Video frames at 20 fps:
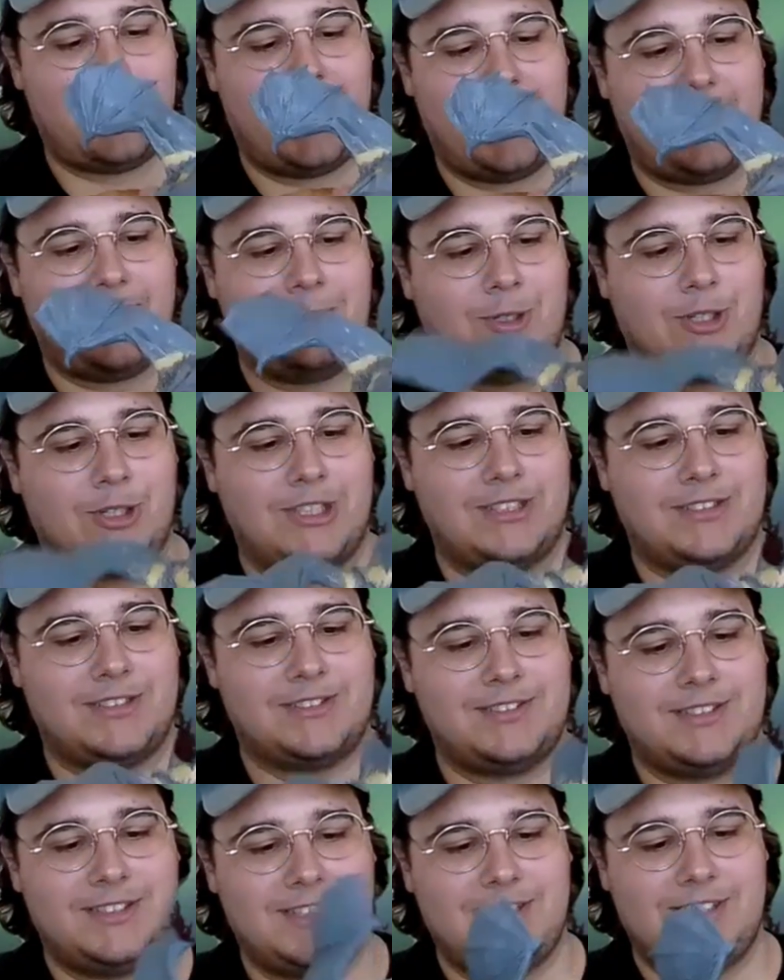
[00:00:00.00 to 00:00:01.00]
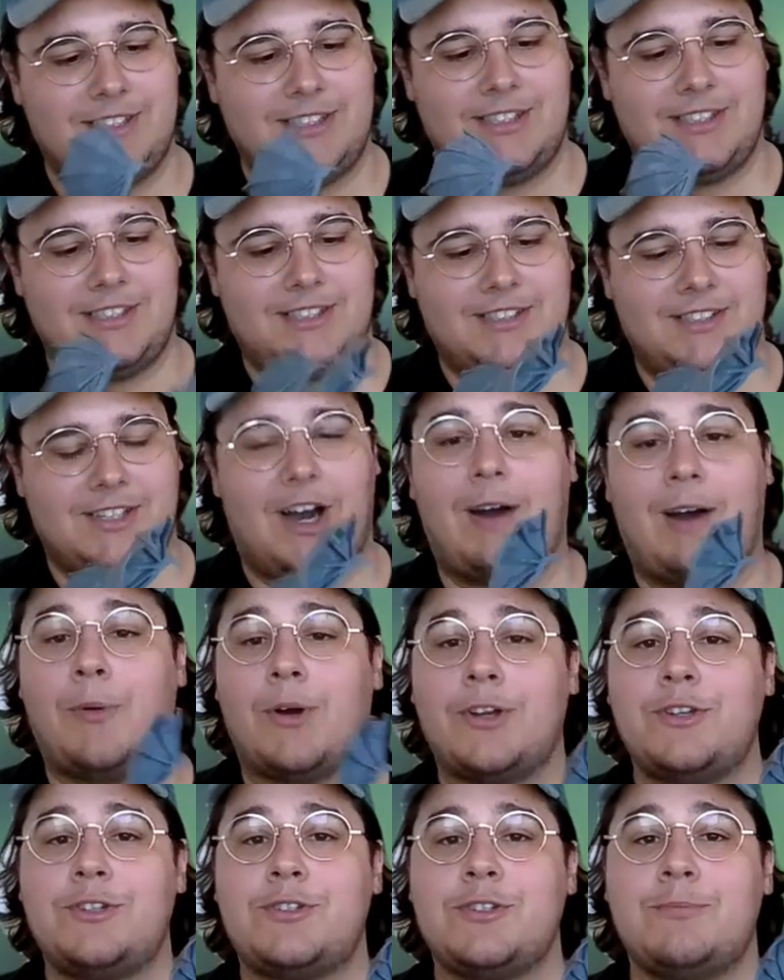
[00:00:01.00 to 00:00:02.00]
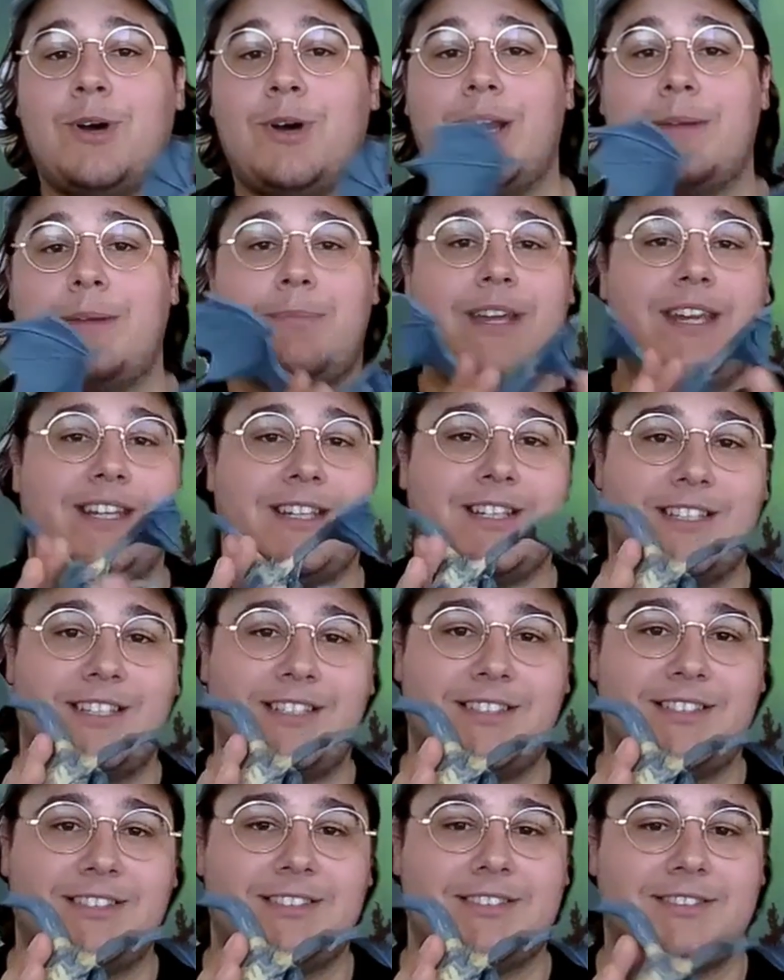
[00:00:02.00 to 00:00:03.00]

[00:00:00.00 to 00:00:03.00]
to painting mine. I want to do mine pink.